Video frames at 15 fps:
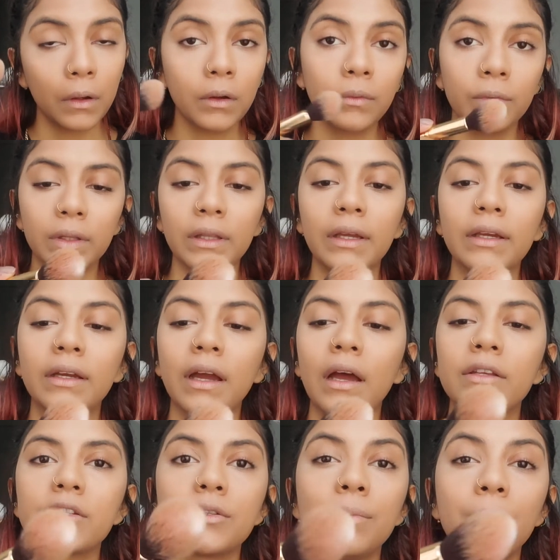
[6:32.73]
with
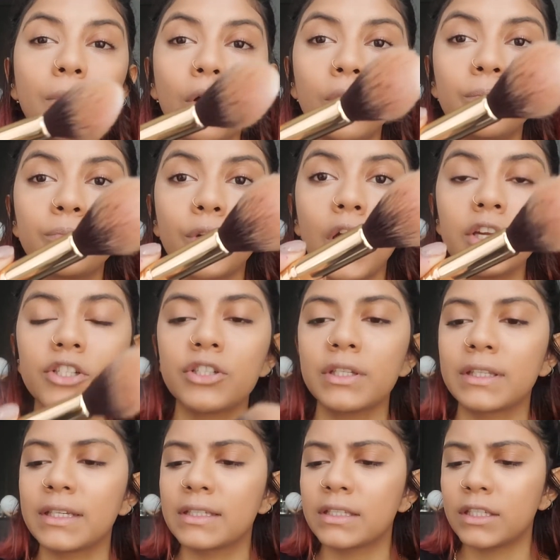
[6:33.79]
a small brush.
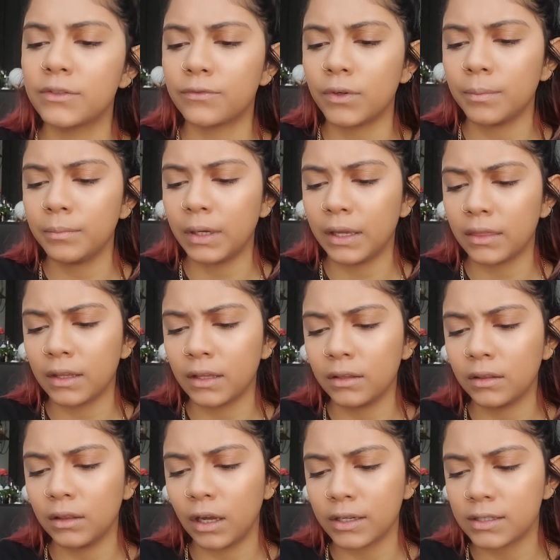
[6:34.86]
This is from, I think,
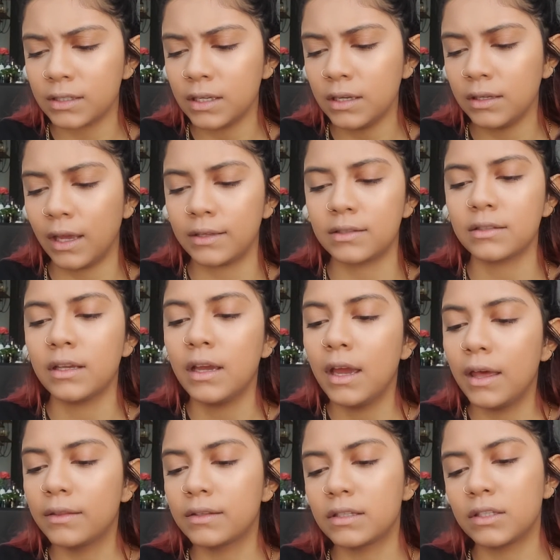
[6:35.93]
Luxie. Yes,
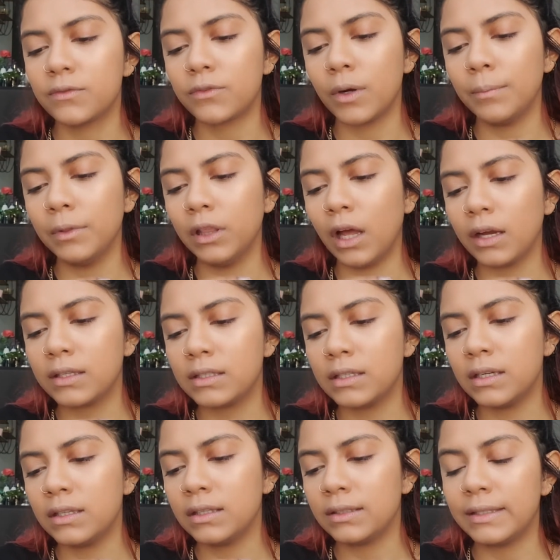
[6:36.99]
this is from
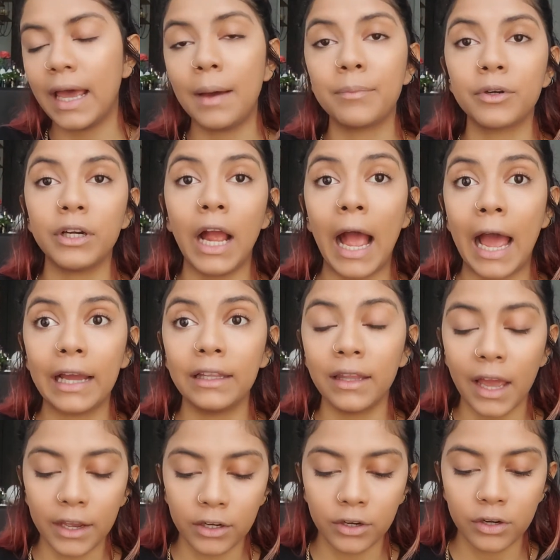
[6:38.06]
Luxie, the Tapper
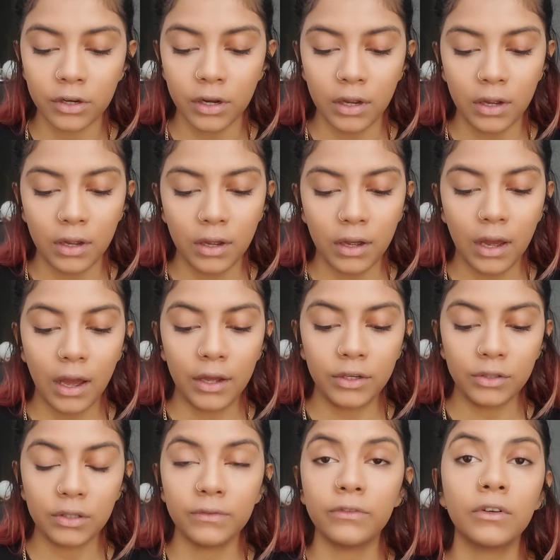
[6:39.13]
highlighter. I
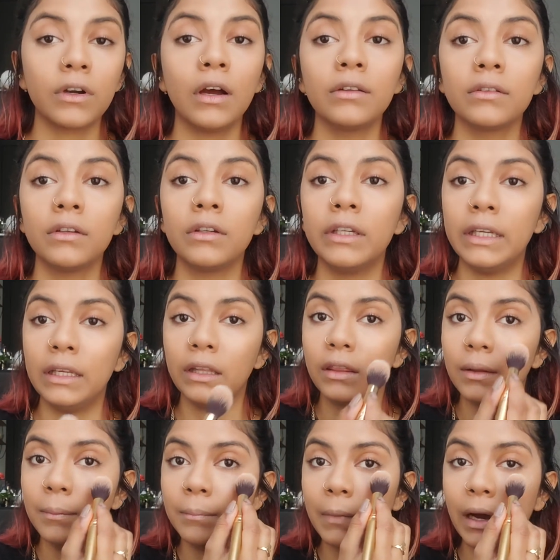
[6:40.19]
use it for underneath
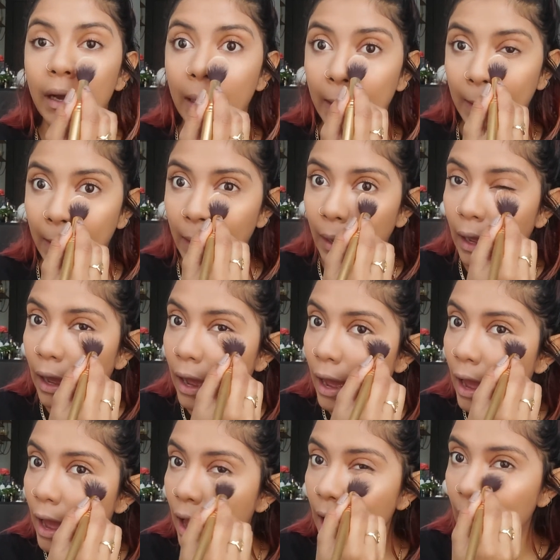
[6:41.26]
my
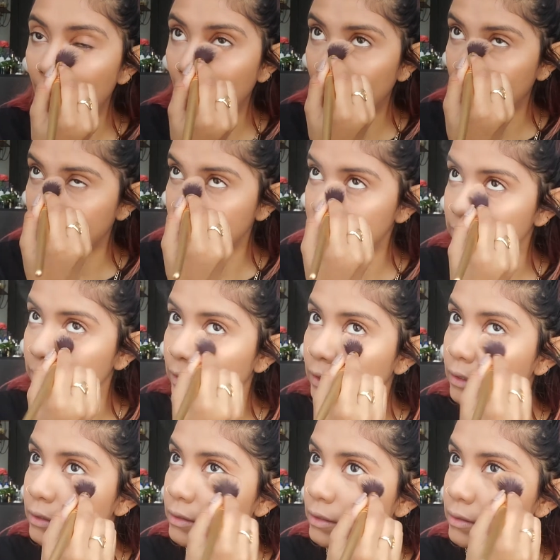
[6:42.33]
eyes
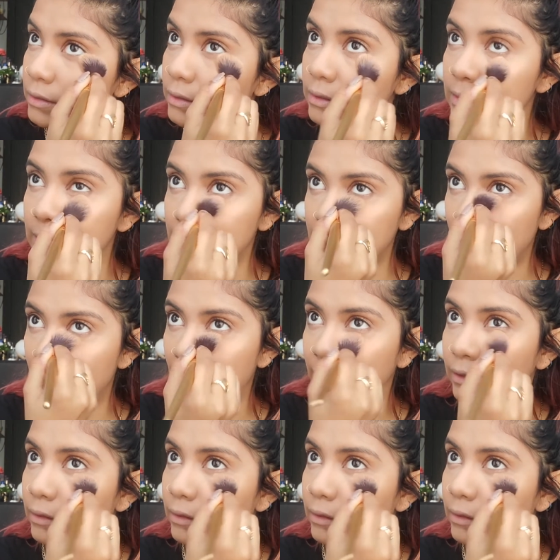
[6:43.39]
just to set